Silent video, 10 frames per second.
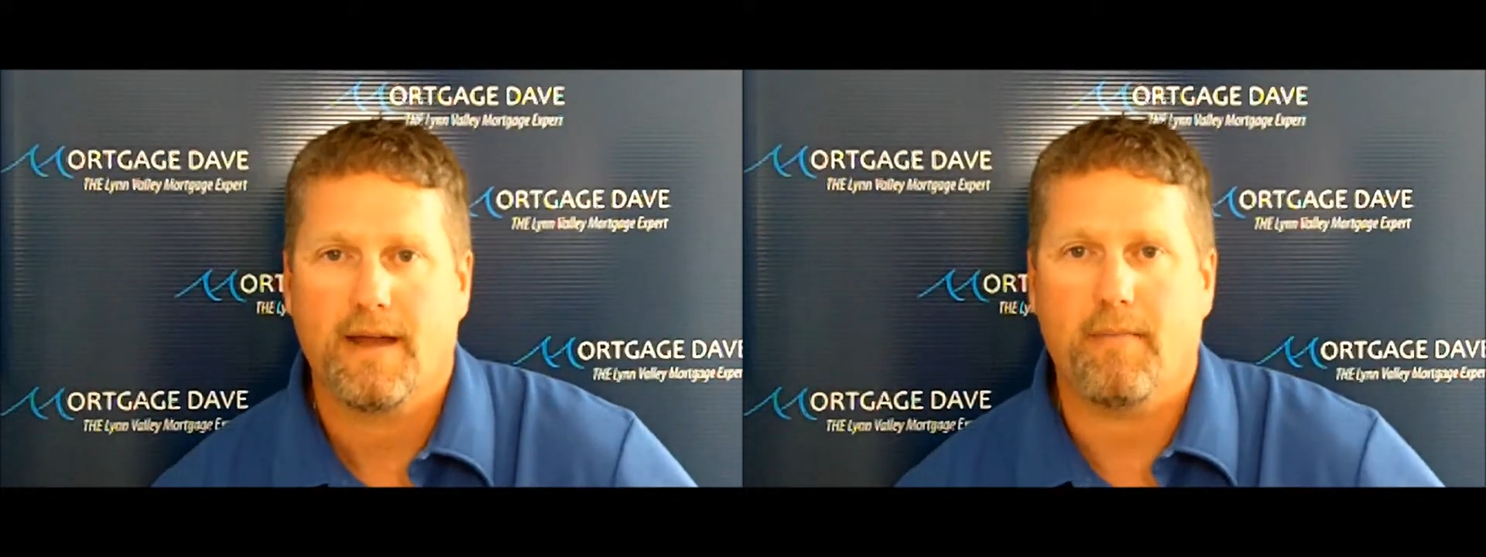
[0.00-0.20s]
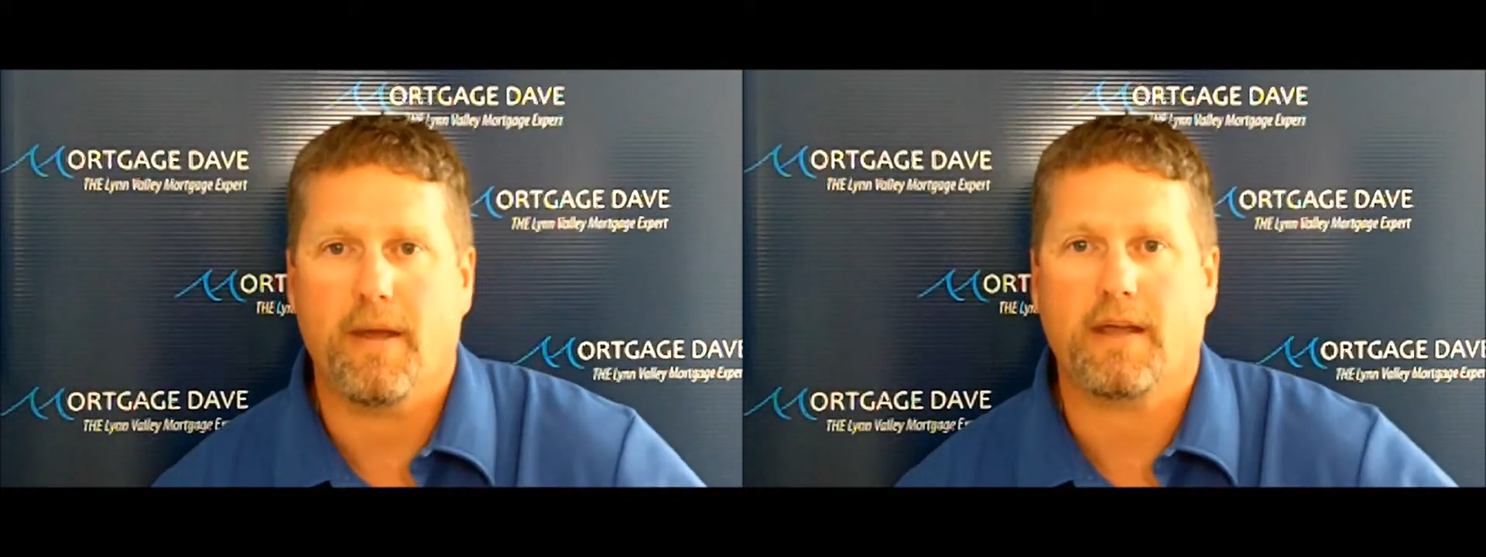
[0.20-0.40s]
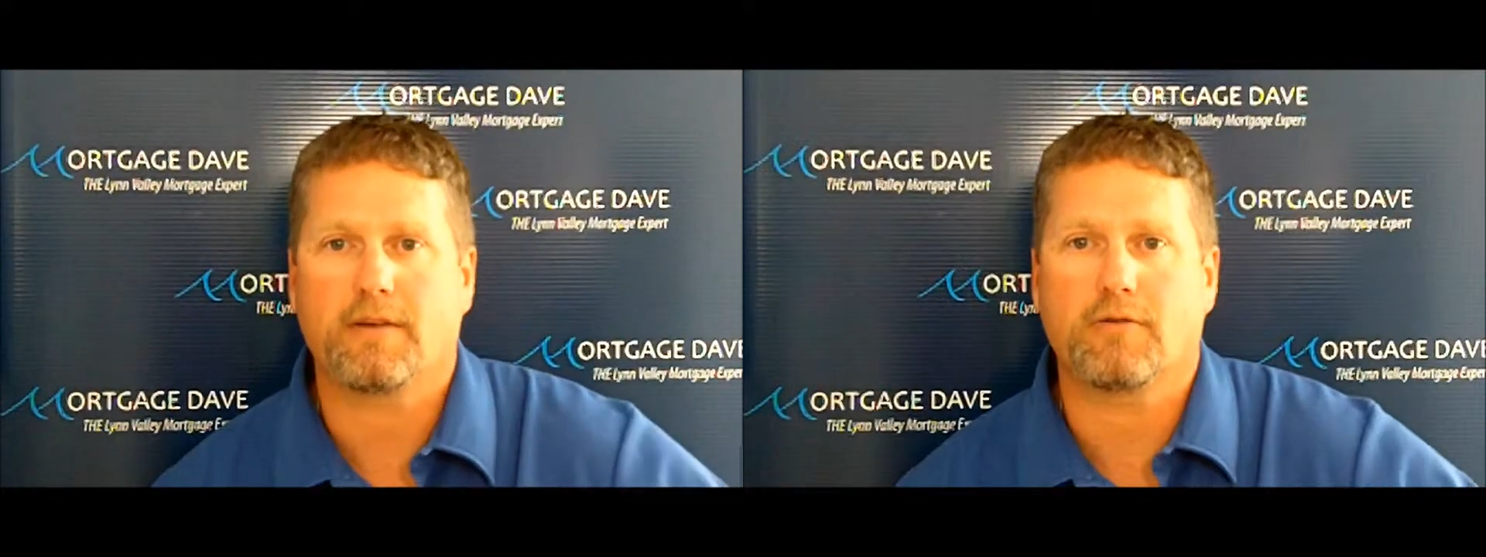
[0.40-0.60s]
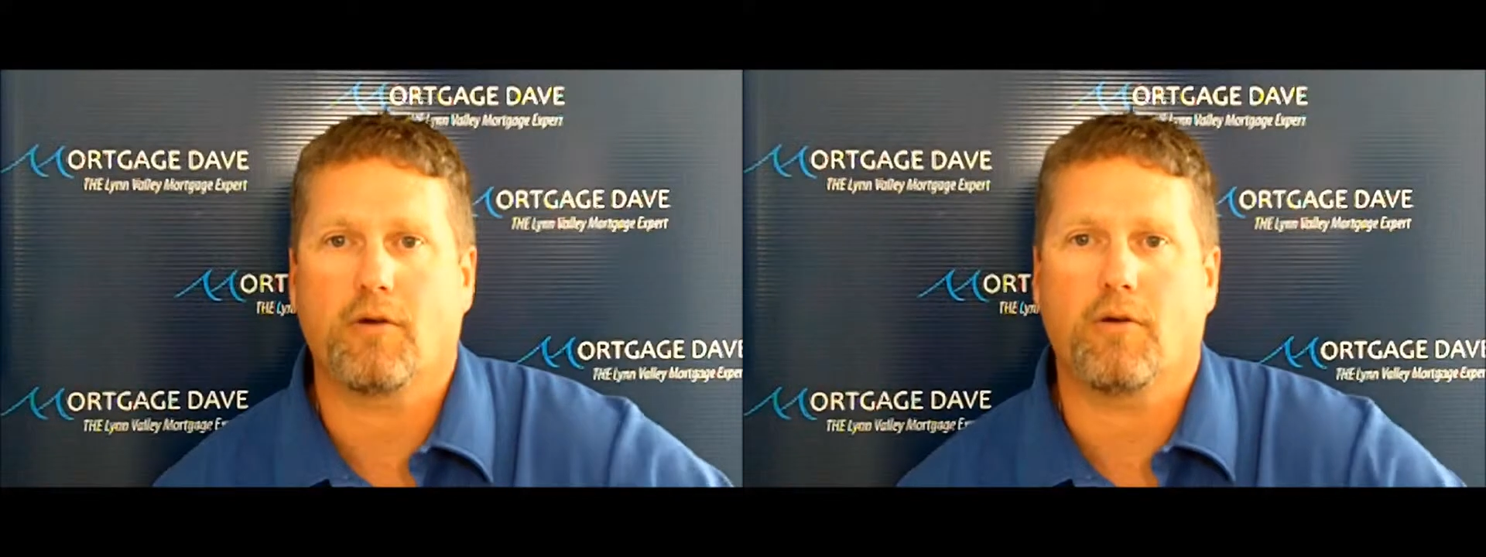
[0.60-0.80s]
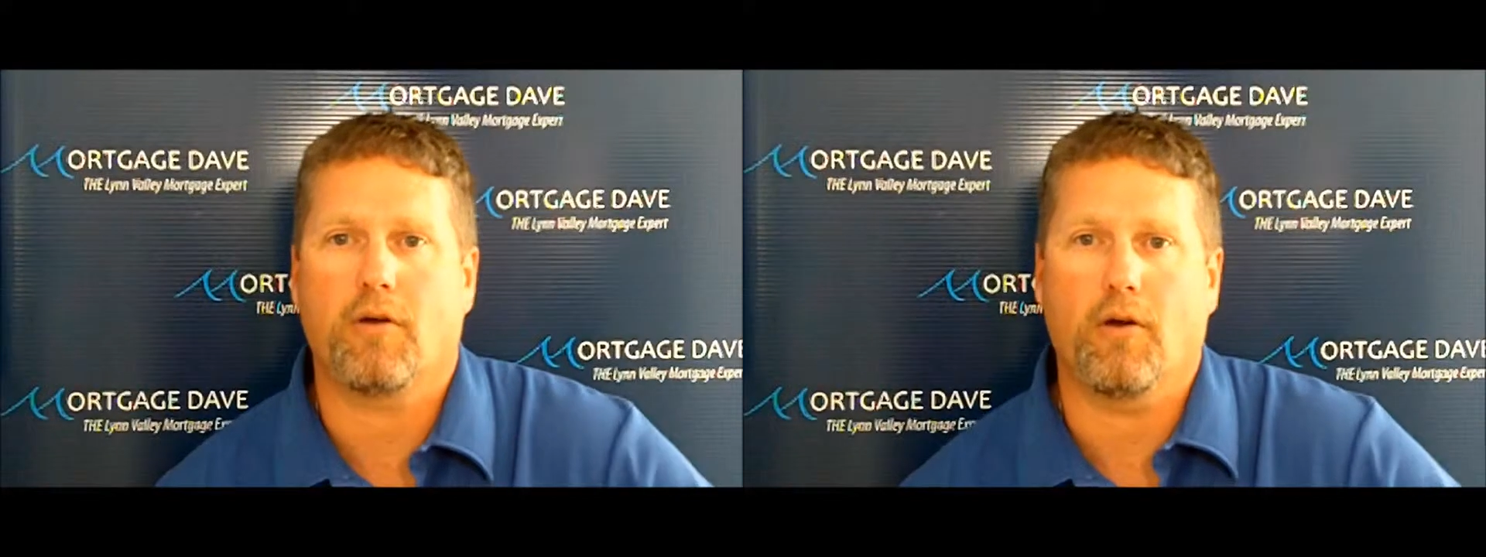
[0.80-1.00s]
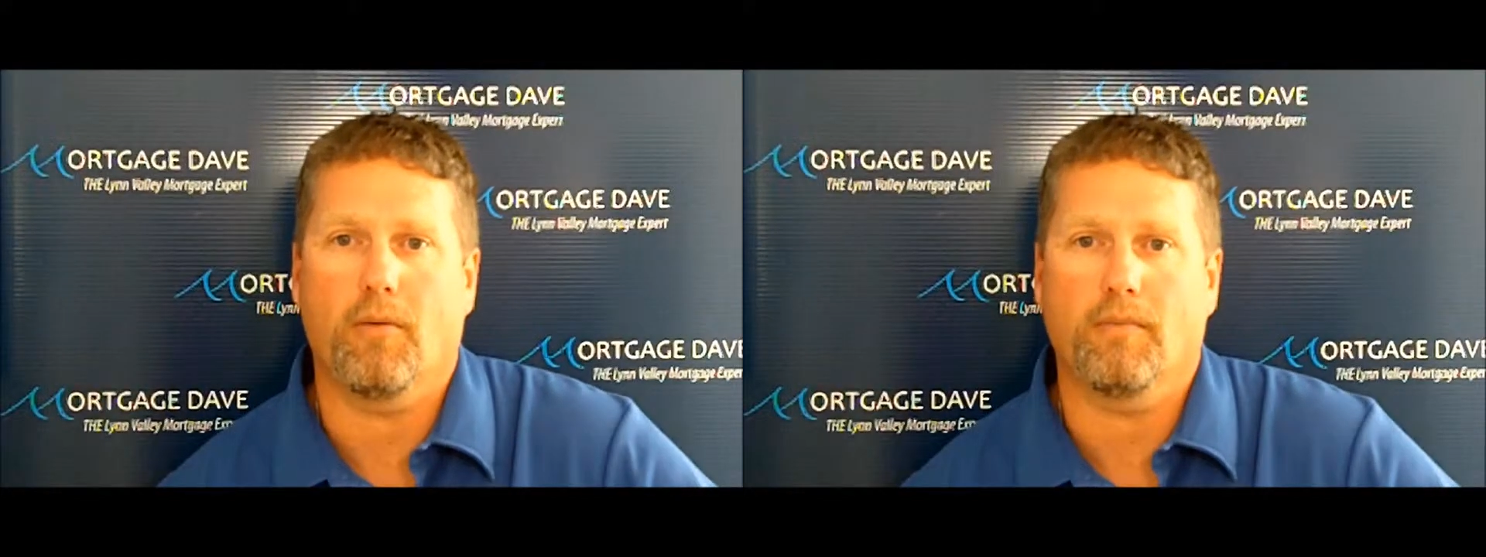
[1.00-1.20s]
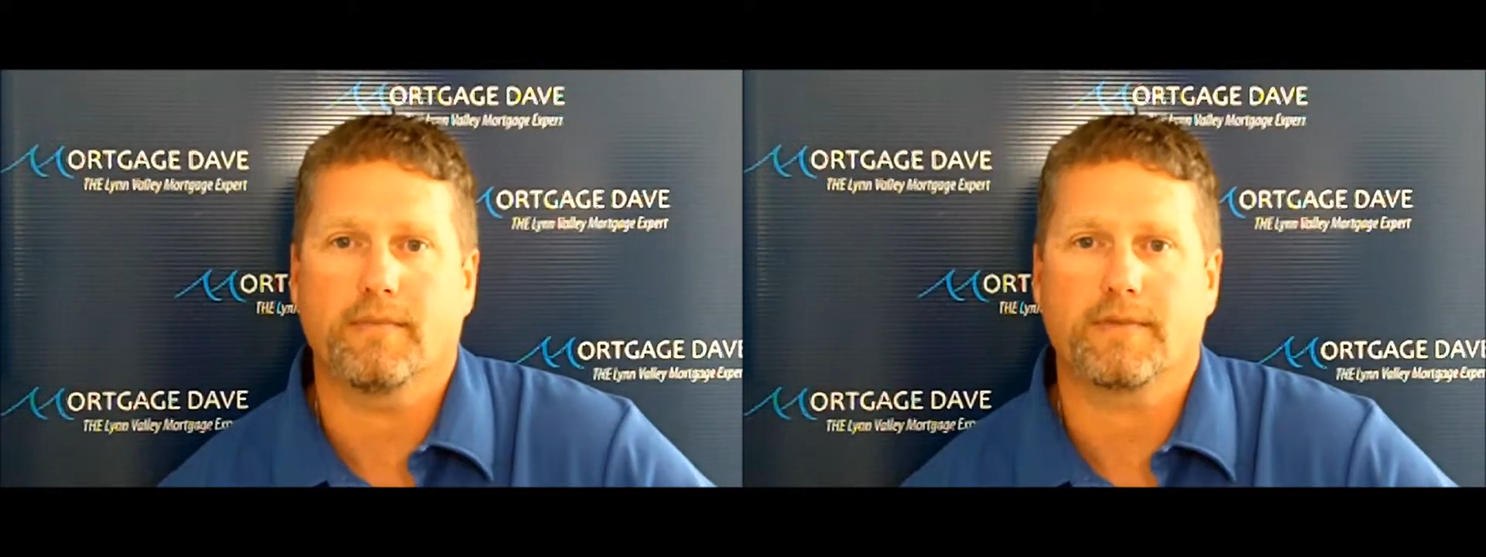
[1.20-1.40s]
and make it your own home.